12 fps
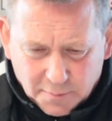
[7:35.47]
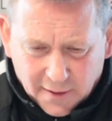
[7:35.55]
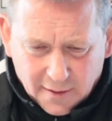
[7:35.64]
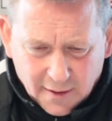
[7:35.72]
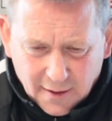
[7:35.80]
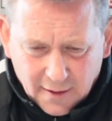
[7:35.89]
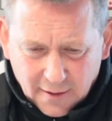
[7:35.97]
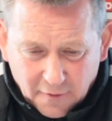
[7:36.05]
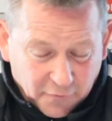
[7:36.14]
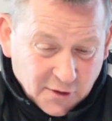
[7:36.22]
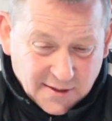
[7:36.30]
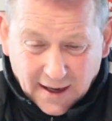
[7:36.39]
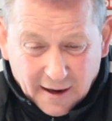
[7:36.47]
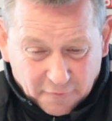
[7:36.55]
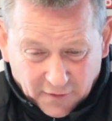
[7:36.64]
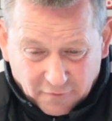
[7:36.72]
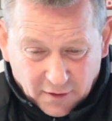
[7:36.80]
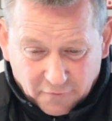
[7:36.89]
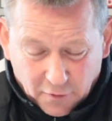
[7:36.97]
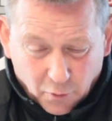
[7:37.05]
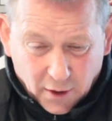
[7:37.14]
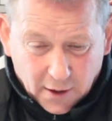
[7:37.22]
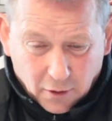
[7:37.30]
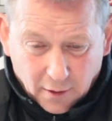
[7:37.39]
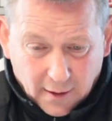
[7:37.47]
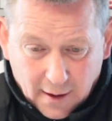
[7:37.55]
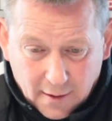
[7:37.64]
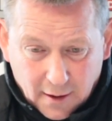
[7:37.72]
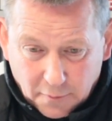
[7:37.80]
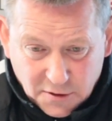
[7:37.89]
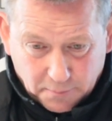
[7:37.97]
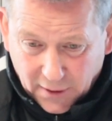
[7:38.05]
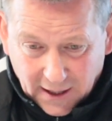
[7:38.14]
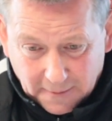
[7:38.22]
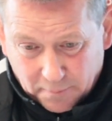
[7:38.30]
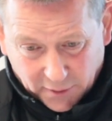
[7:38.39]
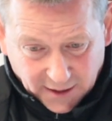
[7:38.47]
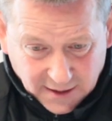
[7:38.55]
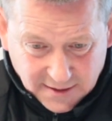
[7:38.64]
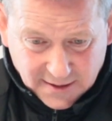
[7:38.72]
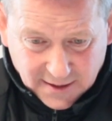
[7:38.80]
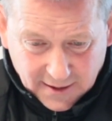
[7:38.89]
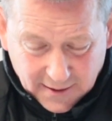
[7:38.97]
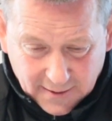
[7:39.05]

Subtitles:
but the first half, even if you want to call it, I was pretty pleased.